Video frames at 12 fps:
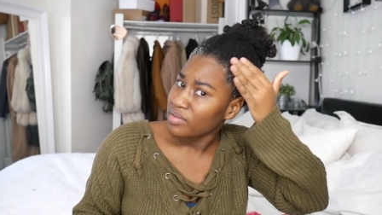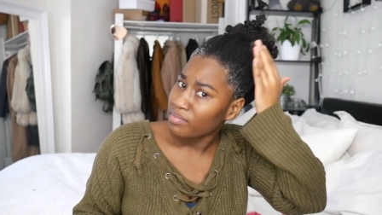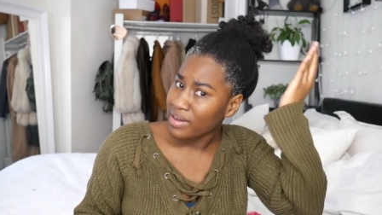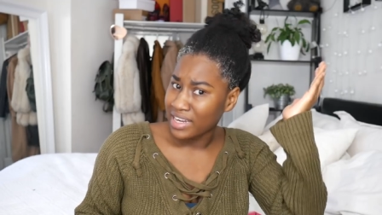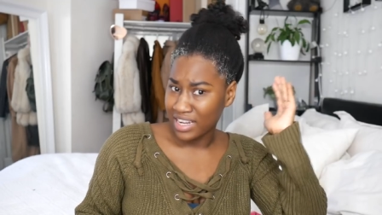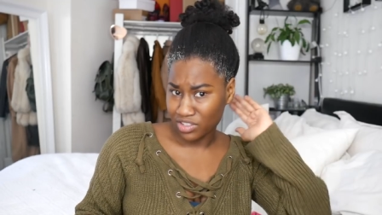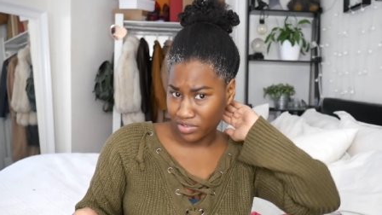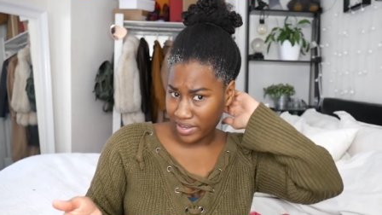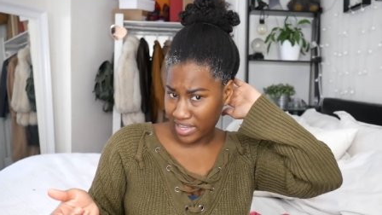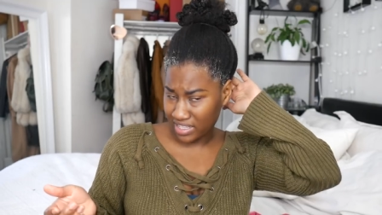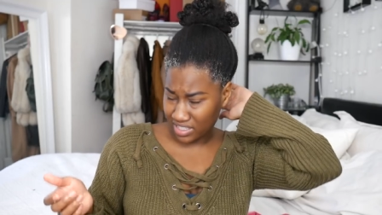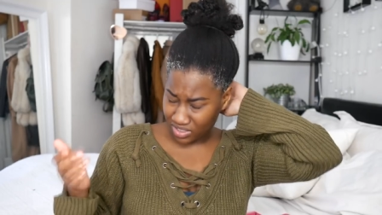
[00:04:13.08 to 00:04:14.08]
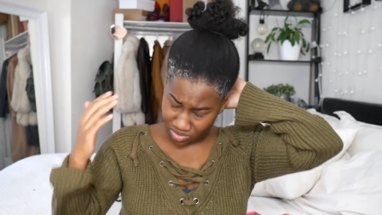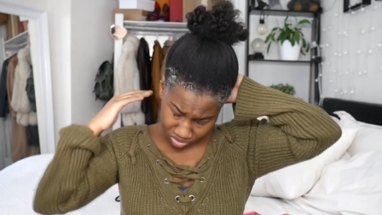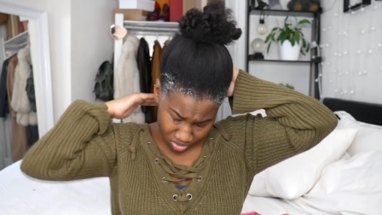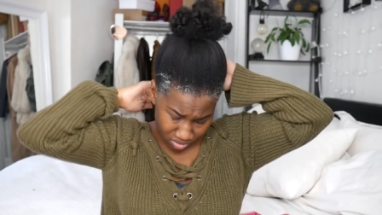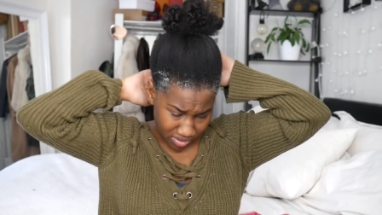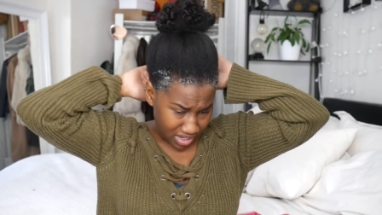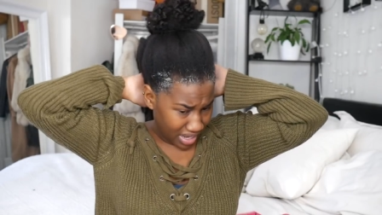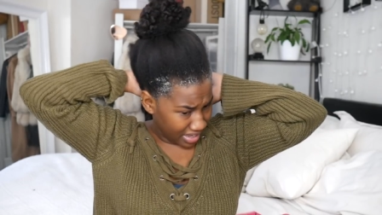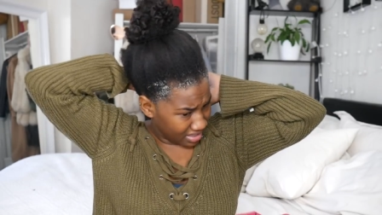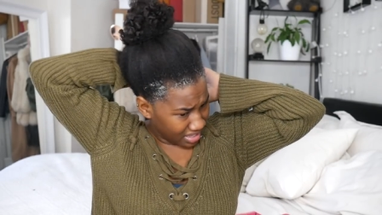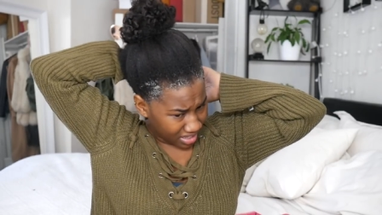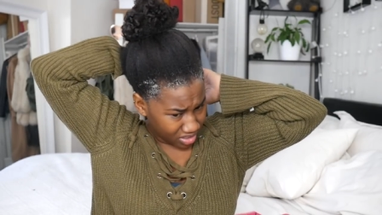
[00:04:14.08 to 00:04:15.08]
my natural hair doesn't do it
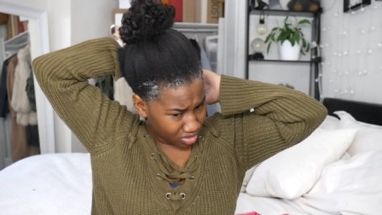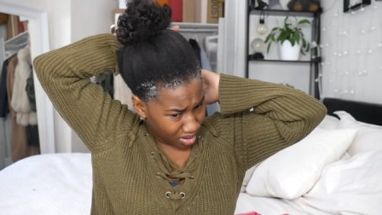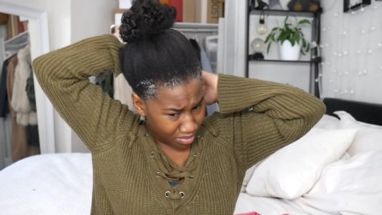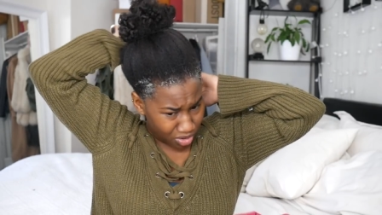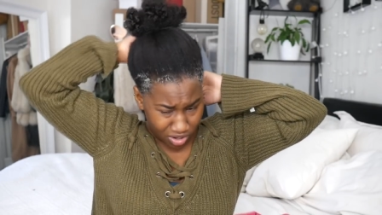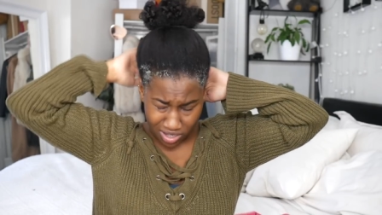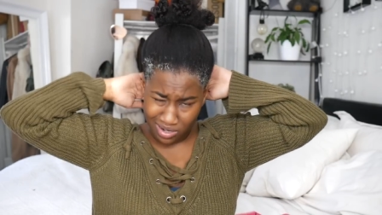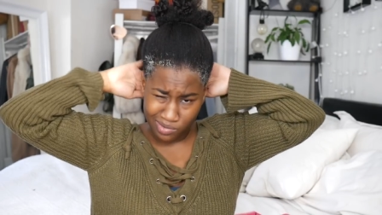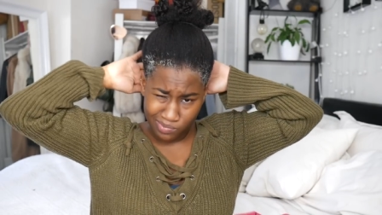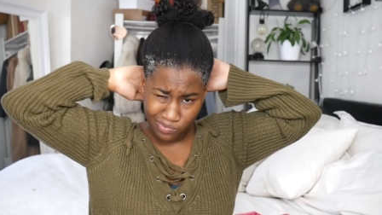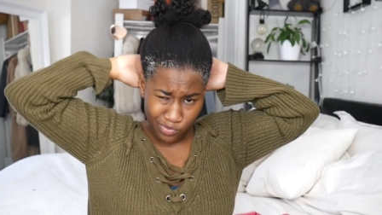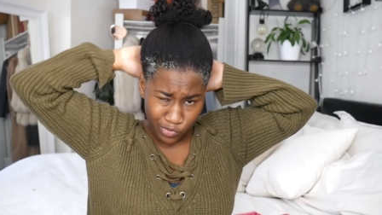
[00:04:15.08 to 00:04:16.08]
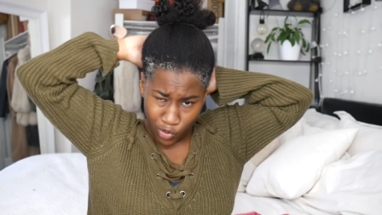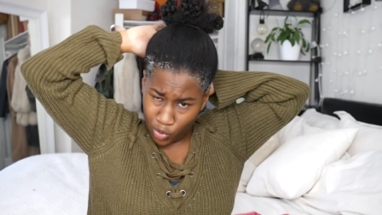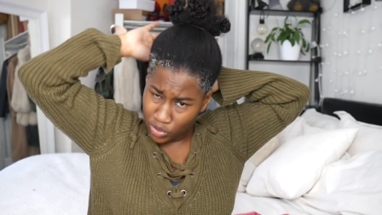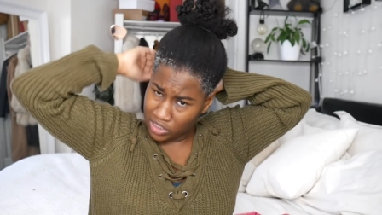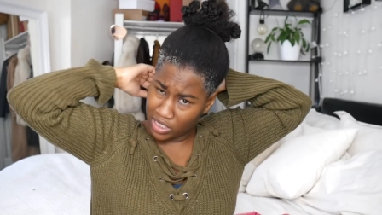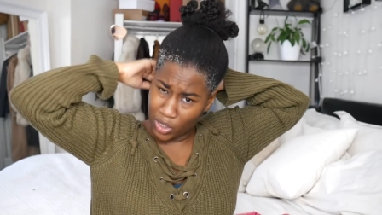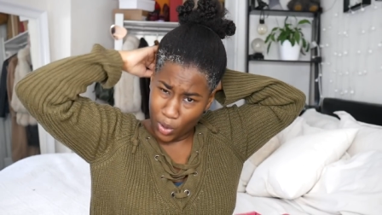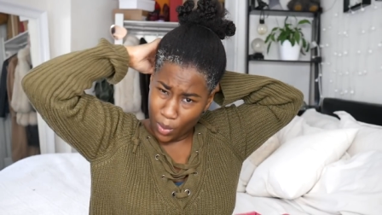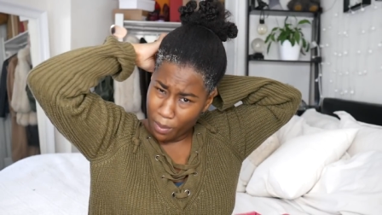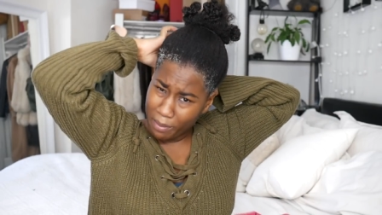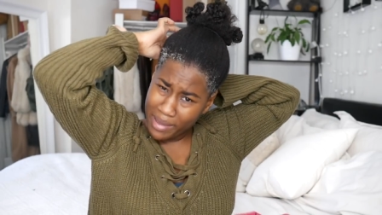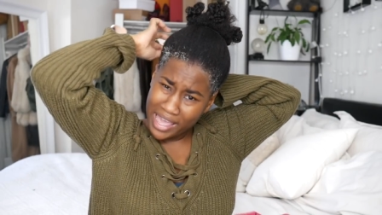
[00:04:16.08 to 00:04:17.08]
like that. So I'm not going to force it
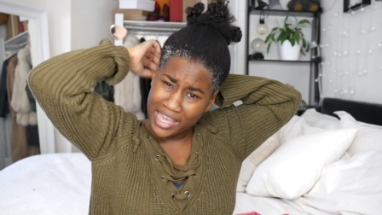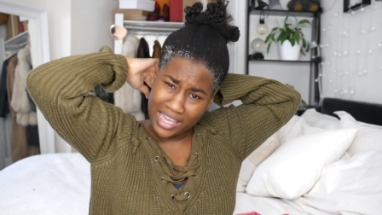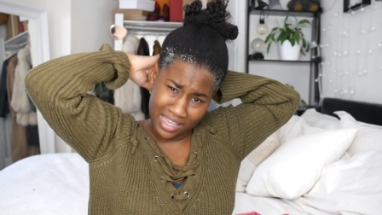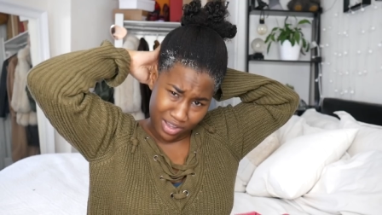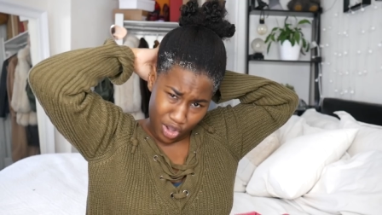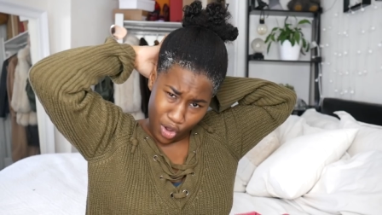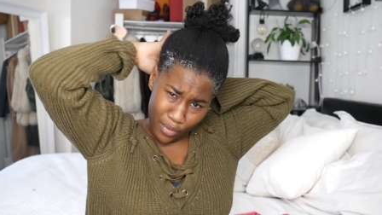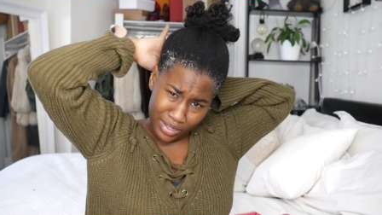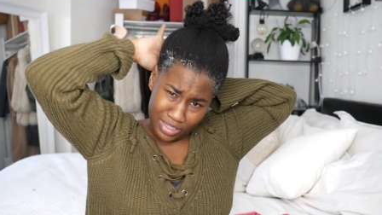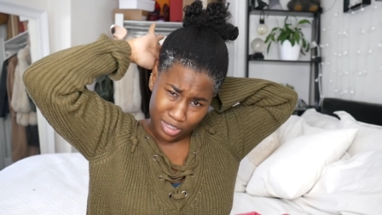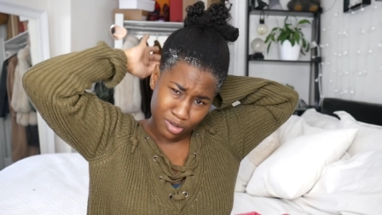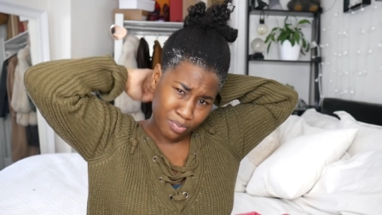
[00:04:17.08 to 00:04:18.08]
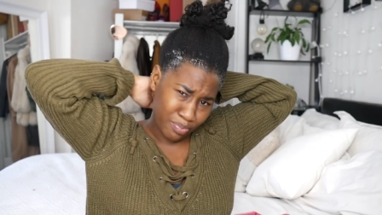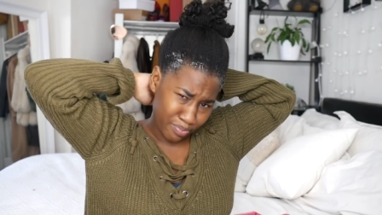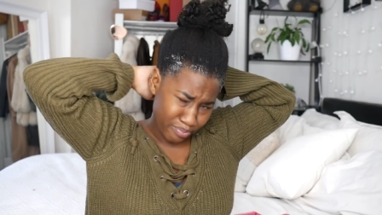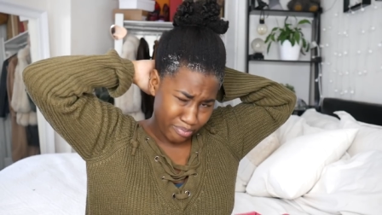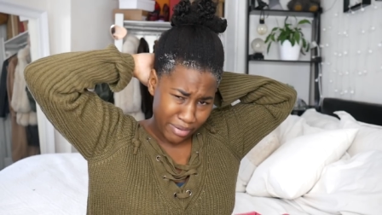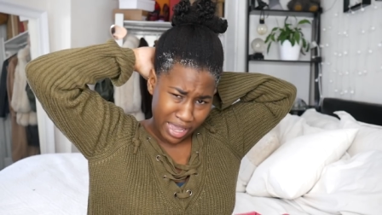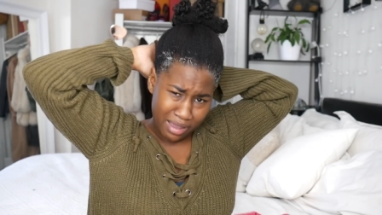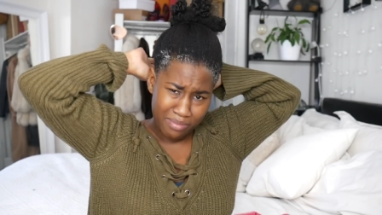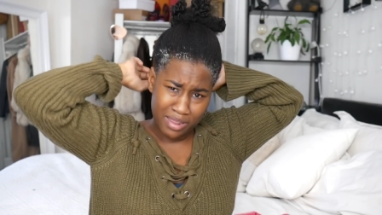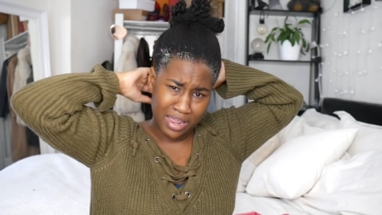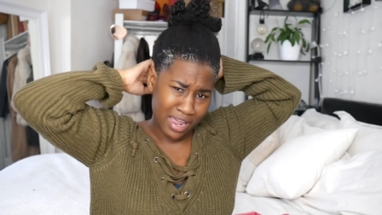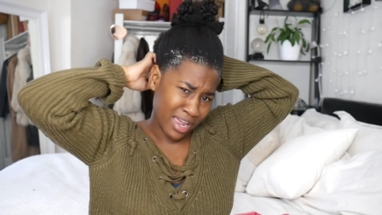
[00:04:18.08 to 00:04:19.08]
or make it go into
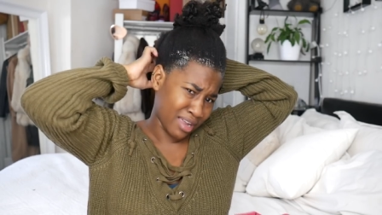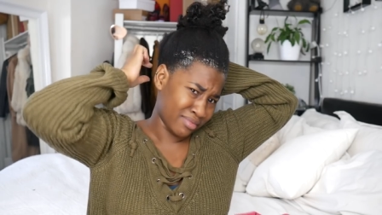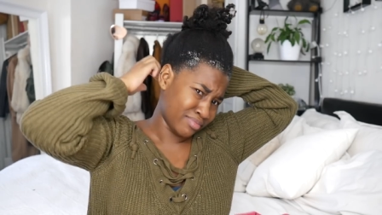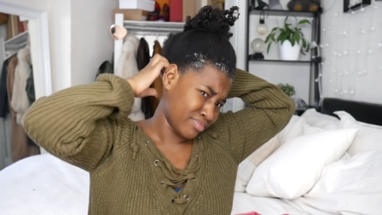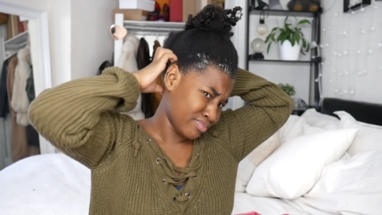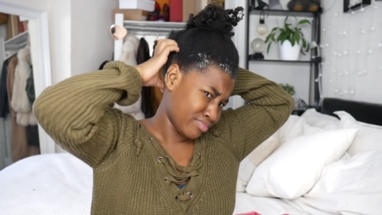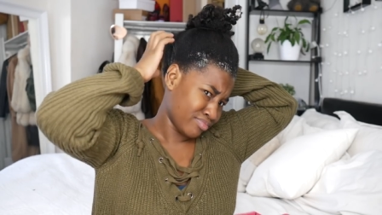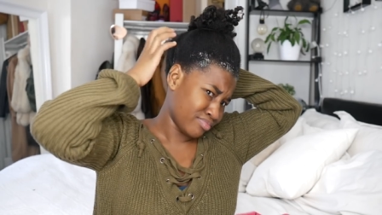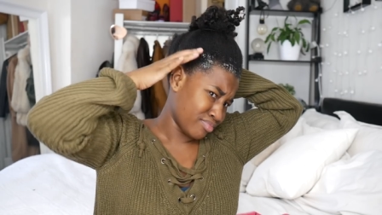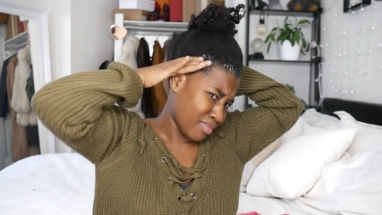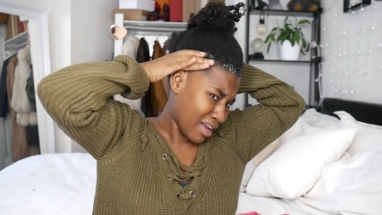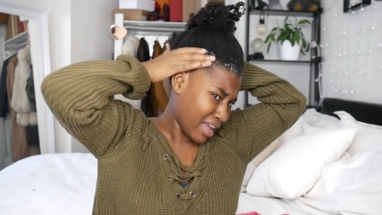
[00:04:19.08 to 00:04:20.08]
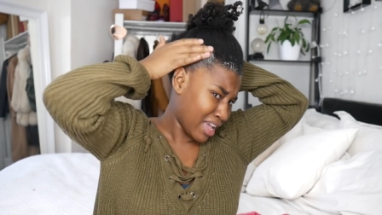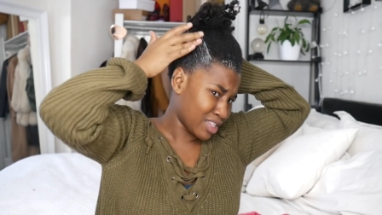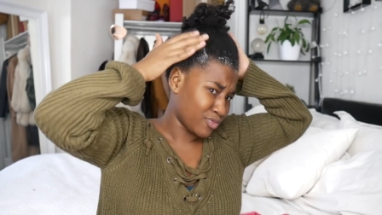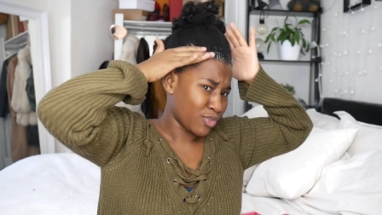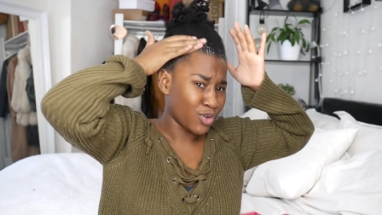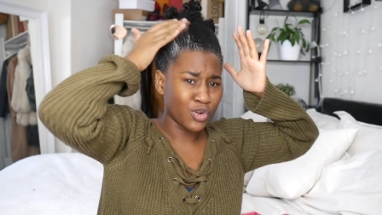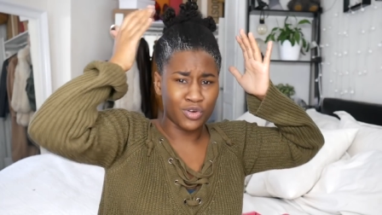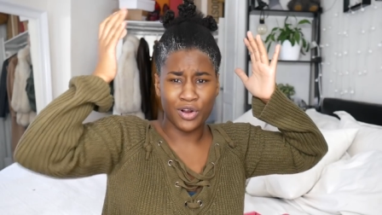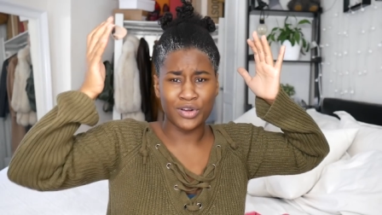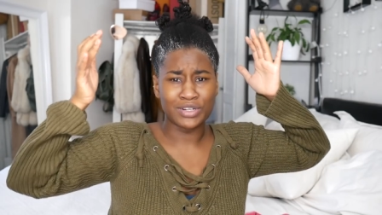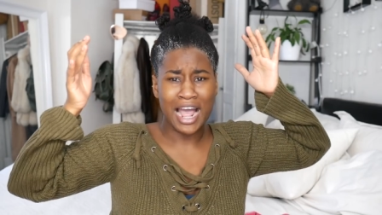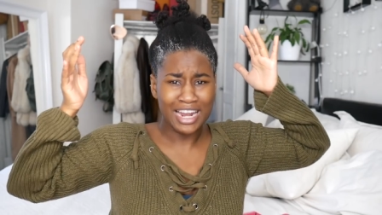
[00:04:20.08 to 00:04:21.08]
baby hair. My hair is full
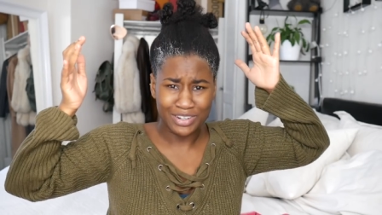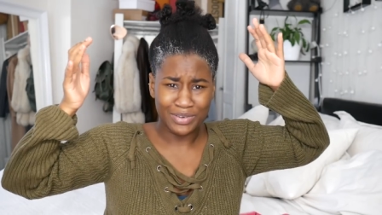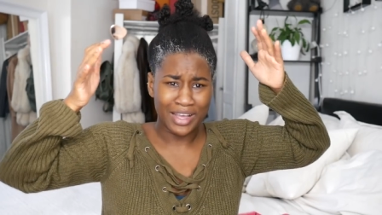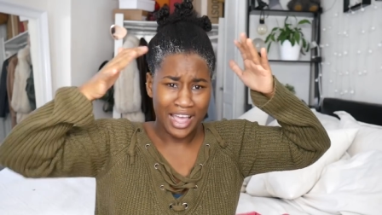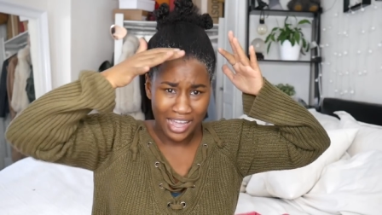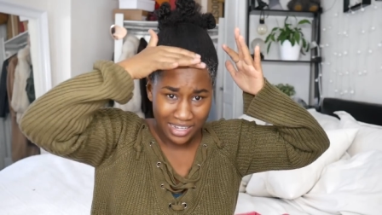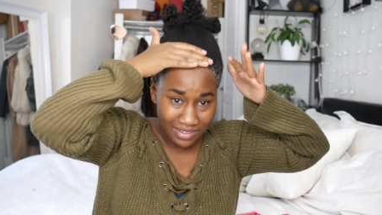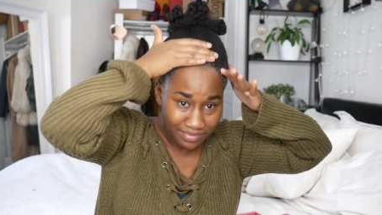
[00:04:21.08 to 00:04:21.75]
grown adult hair.